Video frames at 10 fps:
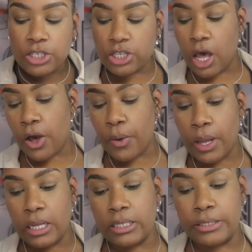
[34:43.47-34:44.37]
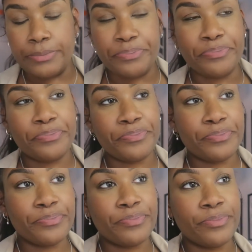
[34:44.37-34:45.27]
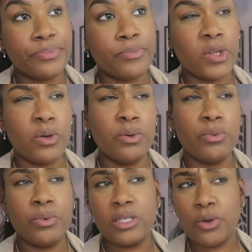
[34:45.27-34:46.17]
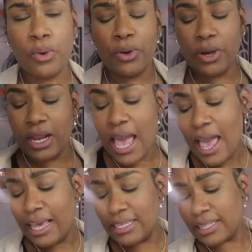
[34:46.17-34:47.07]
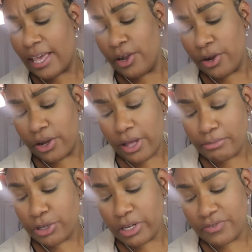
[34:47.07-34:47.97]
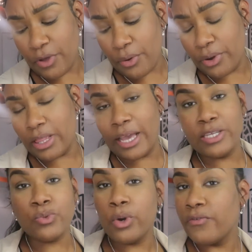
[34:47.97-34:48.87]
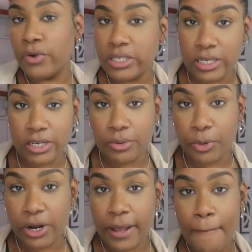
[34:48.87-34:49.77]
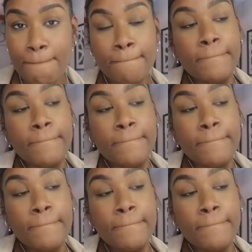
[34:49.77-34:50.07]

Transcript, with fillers: So, um, what's going on? It's late, girl. I'm starting this vlog really late. It's 1.14 in the morning.